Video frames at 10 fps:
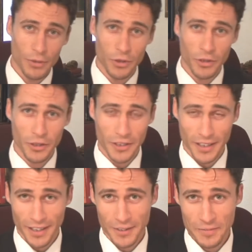I'm doing good,
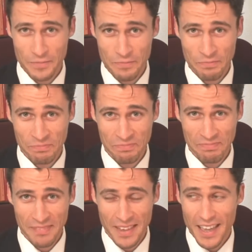Cal.
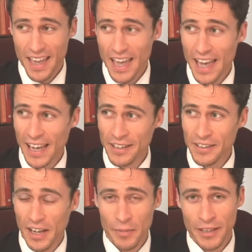
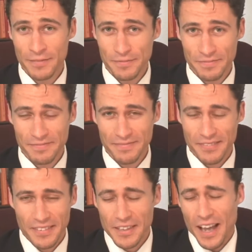And I mean,
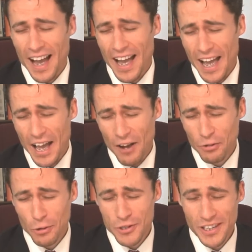
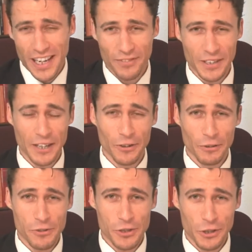of course I have to
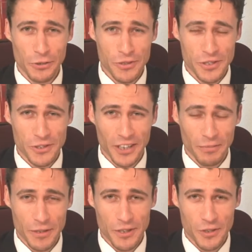introduce you since you
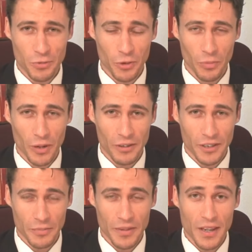gave me such a warm
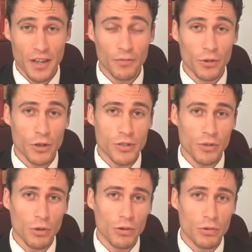welcome. For those of
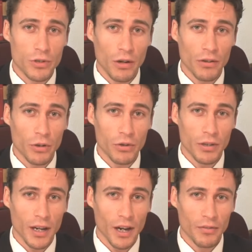you who don't know who
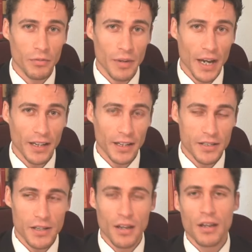Calvin Banyan
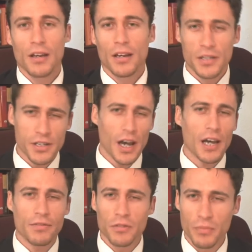is,
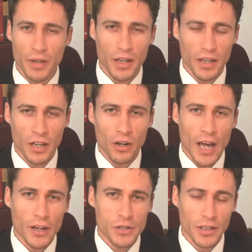aside from being
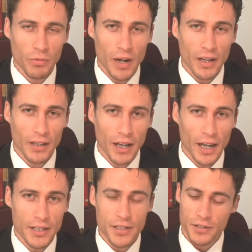internationally
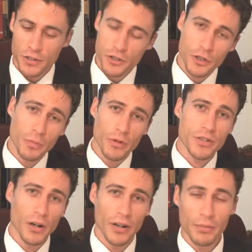recognized as a
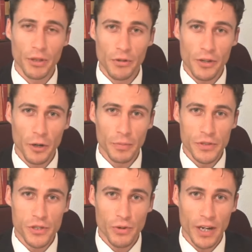superstar
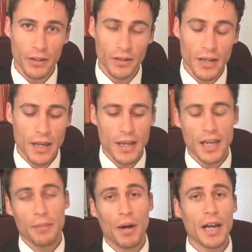hypnotherapist trainer,
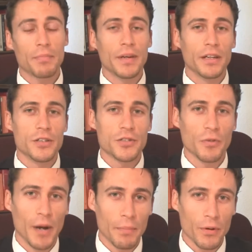in my opinion, just
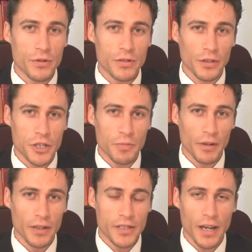from my personal
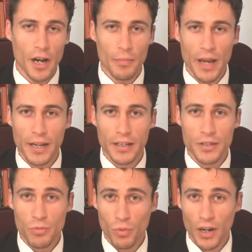experience, Cal Banyan
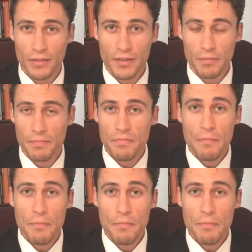is one of the